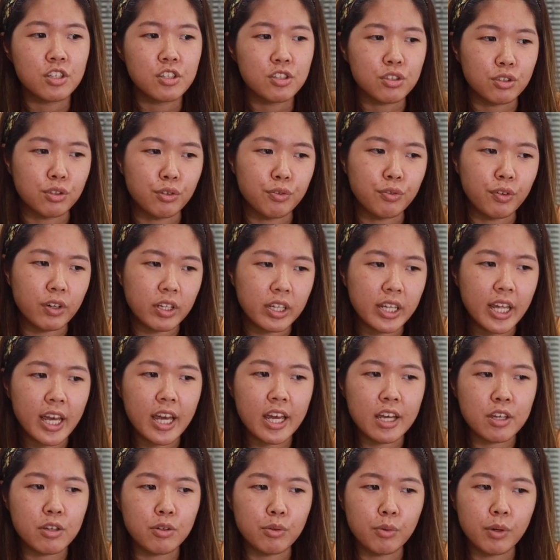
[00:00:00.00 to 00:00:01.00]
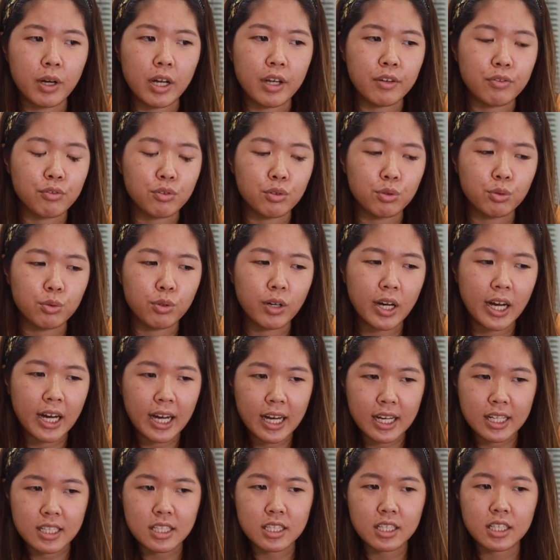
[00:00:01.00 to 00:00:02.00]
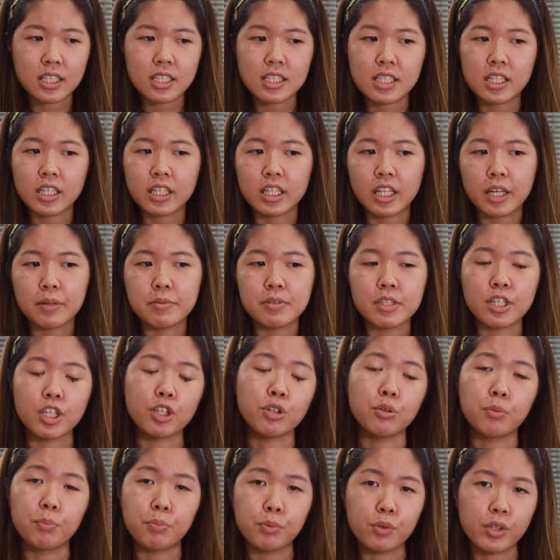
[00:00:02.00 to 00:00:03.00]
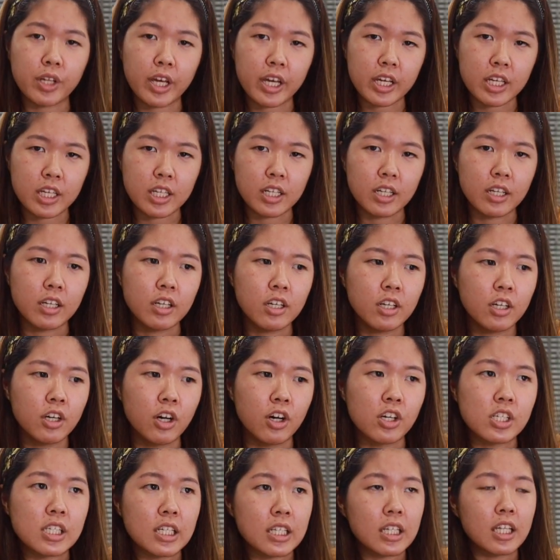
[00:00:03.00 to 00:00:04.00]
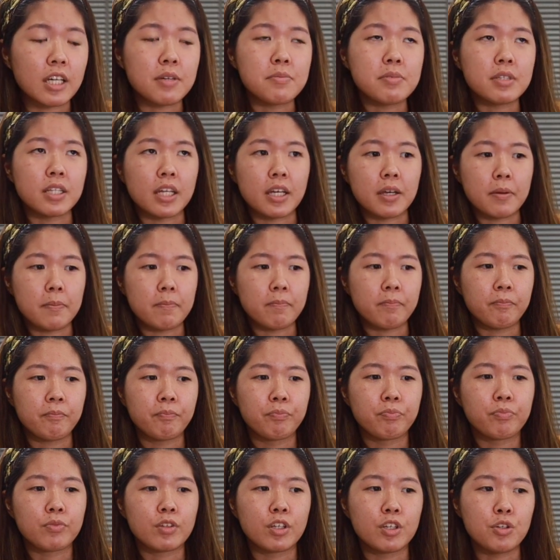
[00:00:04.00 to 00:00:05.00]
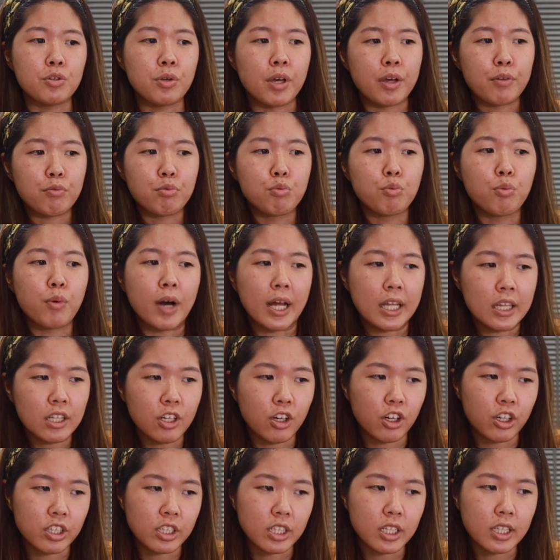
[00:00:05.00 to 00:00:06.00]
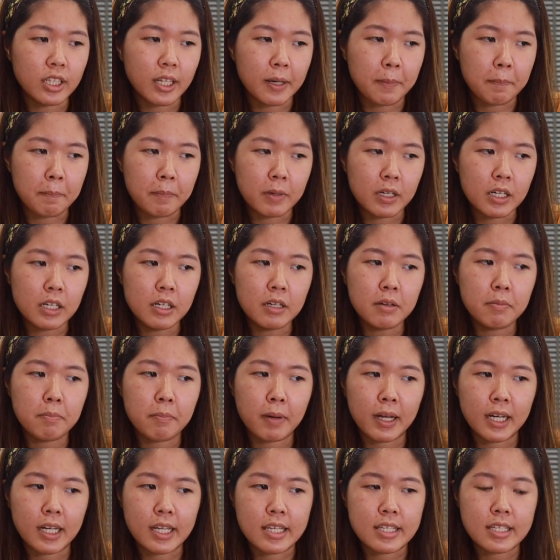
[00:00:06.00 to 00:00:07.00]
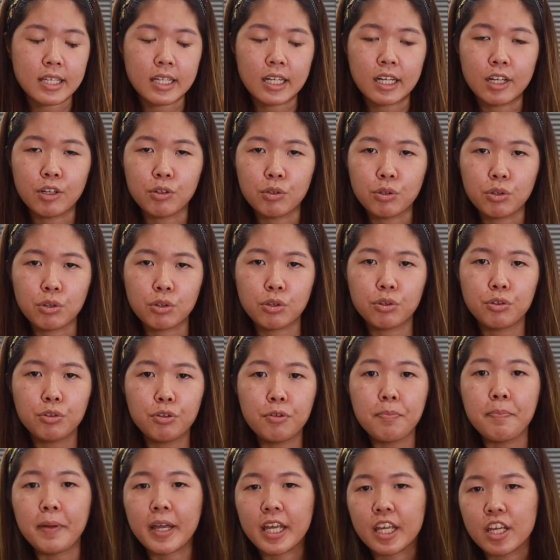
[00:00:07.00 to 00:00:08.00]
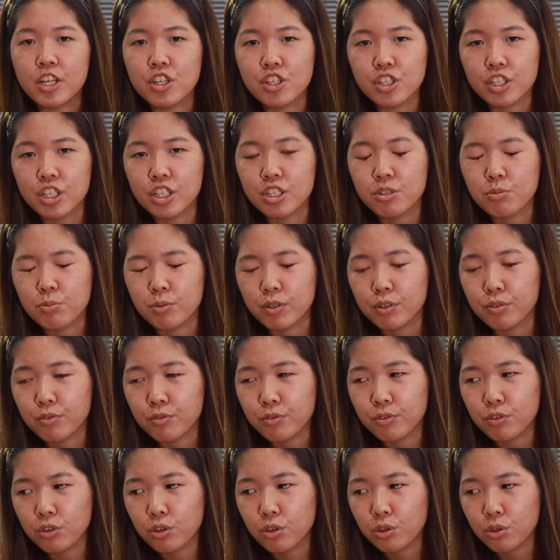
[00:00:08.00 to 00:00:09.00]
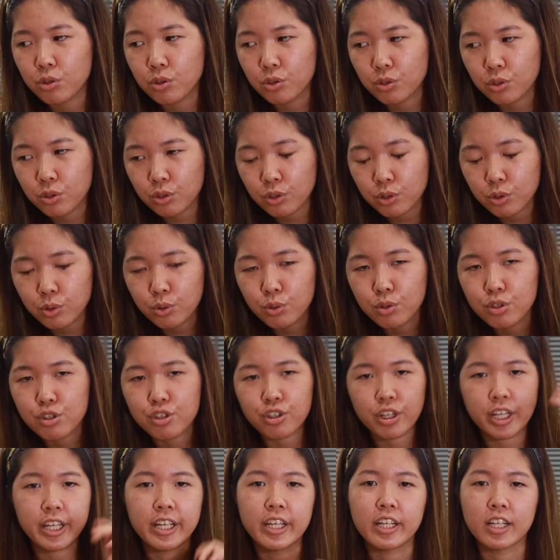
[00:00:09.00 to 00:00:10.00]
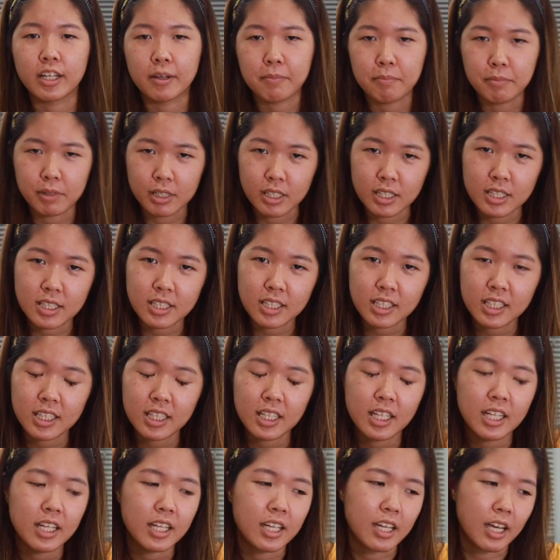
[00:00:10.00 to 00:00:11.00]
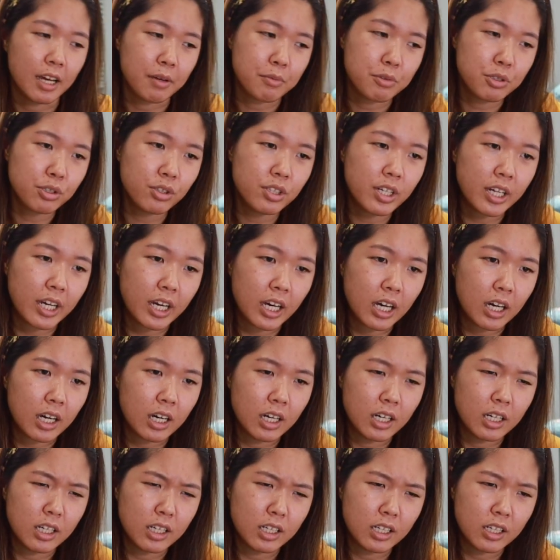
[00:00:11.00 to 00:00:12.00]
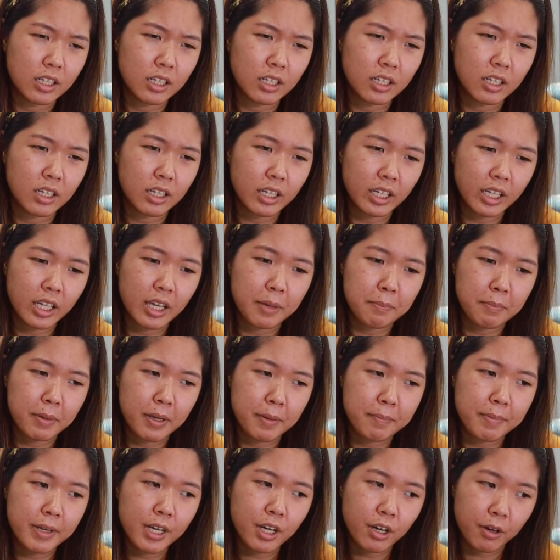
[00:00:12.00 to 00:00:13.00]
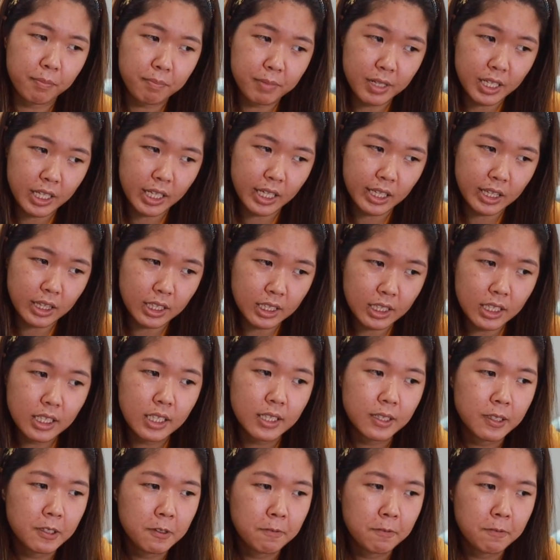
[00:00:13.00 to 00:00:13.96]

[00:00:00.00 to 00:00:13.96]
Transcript: So for that, you have to ask, because sometimes they don't put that in, or sometimes you have one order number, but they send out 2 packages with 2 tracking numbers. Yeah, so it can be a bit complicated.